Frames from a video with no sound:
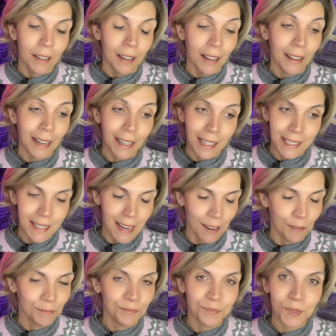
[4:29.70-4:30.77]
And like I
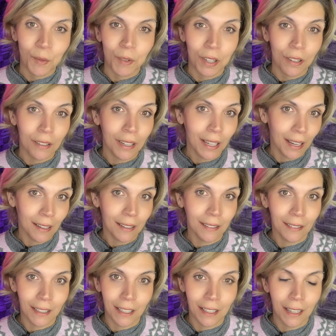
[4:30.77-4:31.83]
said, when Hurricane
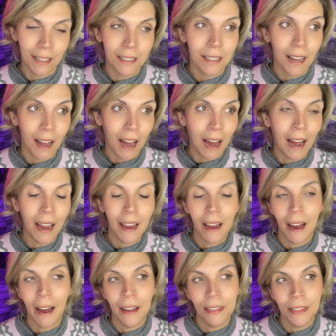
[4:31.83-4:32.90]
Helene hit, I
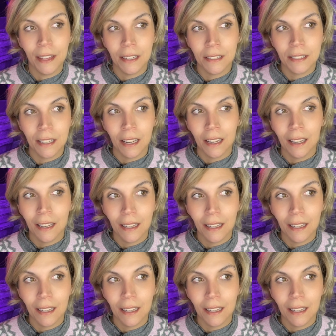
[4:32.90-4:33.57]
had this